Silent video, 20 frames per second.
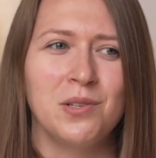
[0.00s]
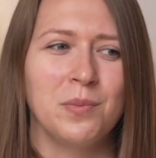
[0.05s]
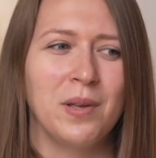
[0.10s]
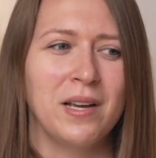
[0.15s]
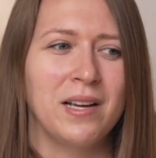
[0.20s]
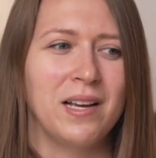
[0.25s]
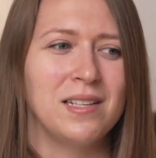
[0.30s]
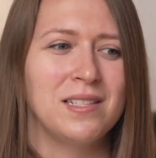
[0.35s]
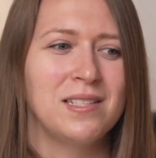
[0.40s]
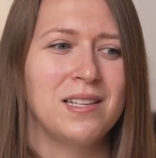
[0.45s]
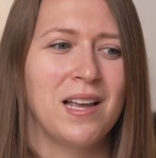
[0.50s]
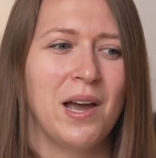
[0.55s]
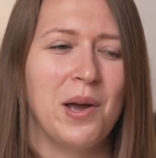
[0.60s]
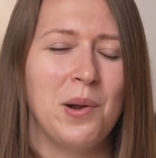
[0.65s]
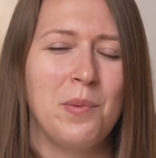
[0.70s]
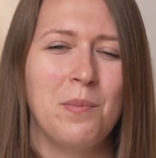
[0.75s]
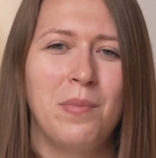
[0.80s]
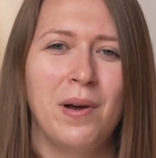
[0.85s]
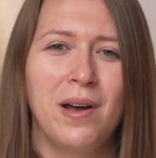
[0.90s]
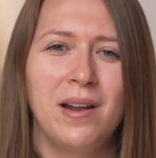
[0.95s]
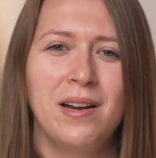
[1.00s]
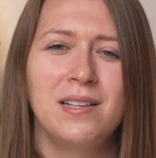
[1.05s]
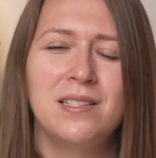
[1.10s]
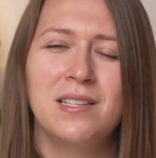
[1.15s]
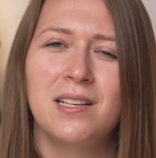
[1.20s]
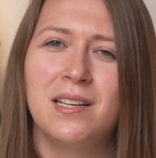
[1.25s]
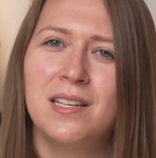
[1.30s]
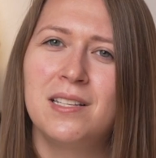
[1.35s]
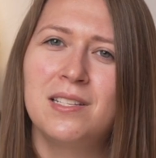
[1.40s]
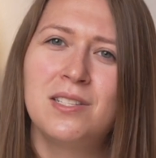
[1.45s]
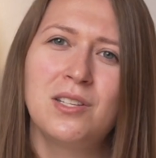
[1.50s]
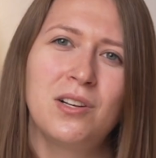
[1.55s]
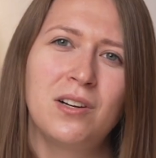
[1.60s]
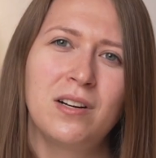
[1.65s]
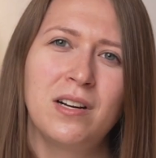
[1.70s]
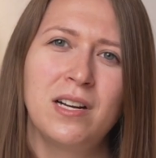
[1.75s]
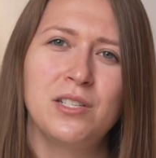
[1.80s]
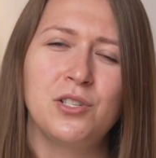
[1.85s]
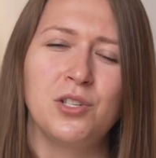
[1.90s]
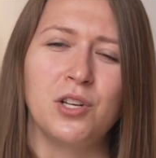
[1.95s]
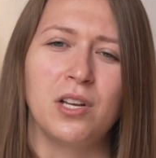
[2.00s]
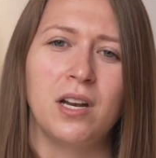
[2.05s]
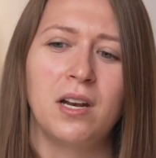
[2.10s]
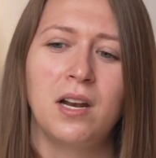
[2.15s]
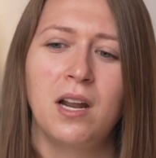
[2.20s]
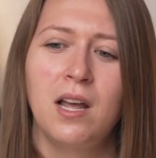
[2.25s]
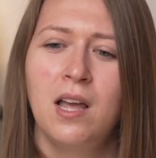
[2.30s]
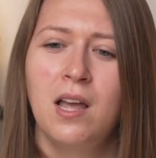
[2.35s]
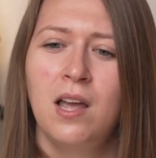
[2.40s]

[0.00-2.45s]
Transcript: like I said, but it's a consideration.